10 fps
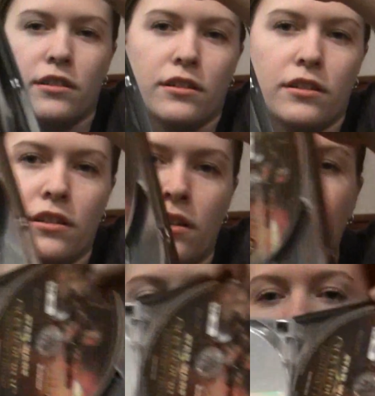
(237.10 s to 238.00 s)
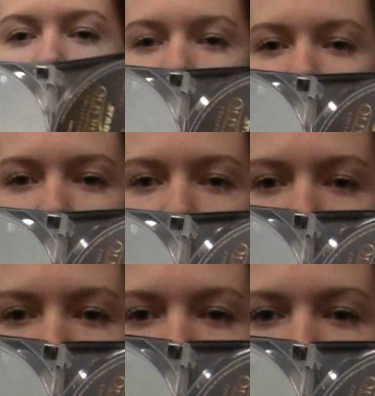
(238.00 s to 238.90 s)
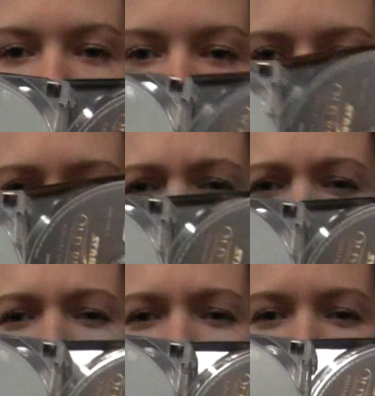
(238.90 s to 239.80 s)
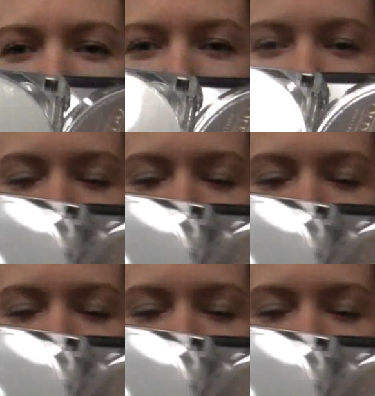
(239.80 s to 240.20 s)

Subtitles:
a 3-disc game. So we've got an empty